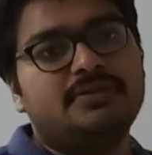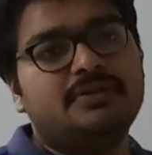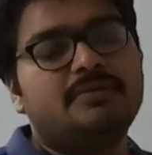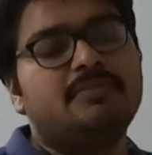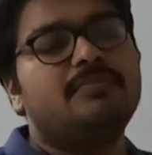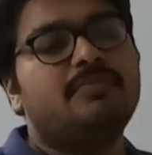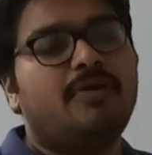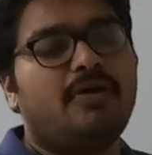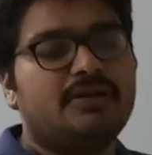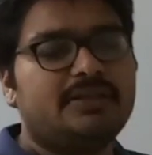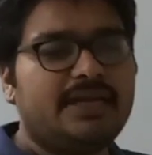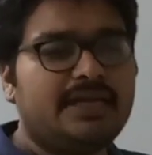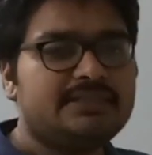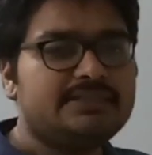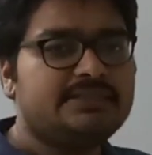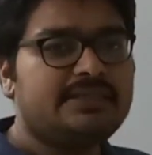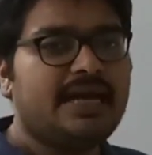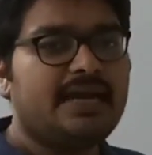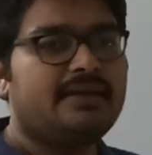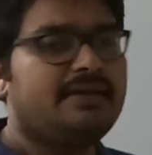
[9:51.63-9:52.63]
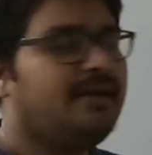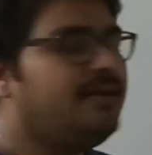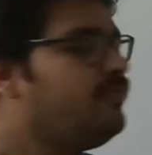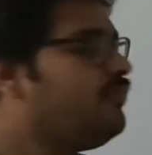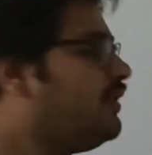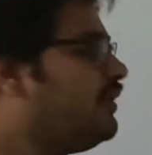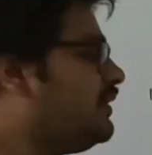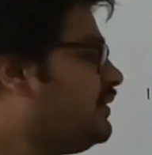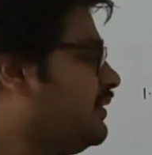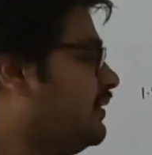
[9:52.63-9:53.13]
for that stagnant
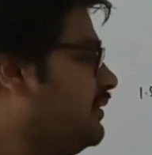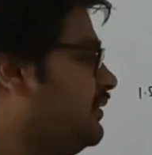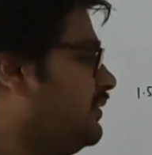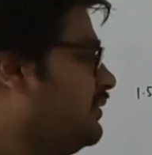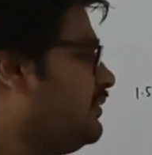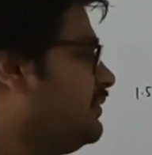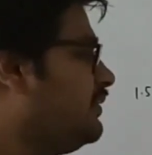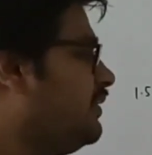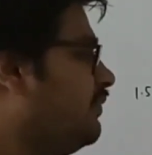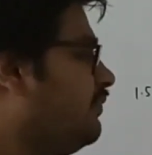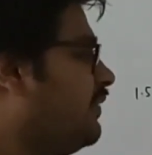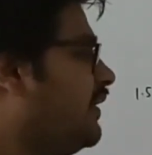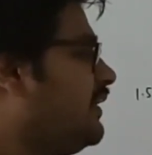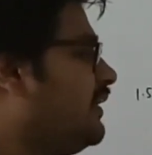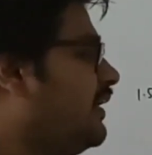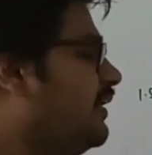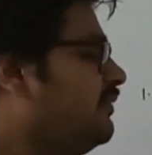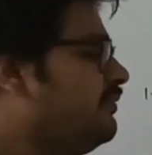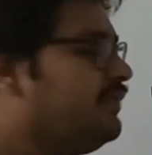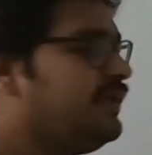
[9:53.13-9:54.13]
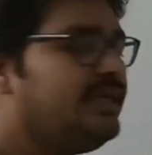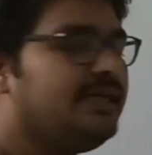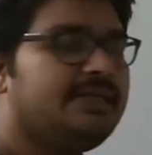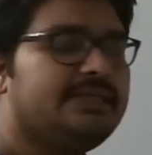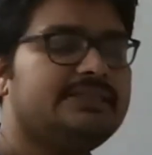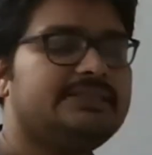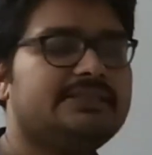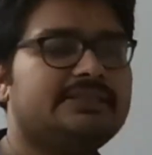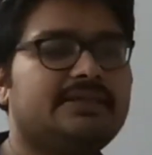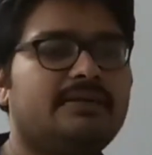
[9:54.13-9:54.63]
water, the water will
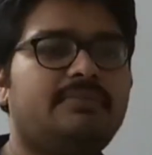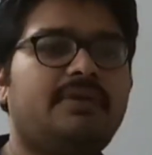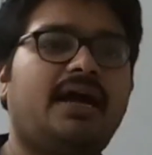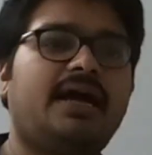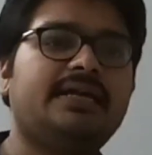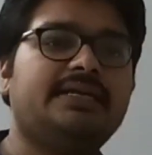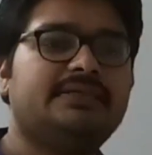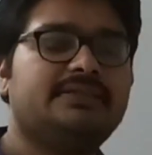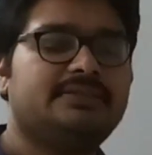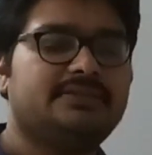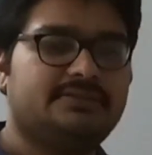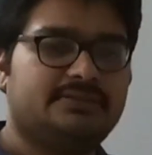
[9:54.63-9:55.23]
reach some height.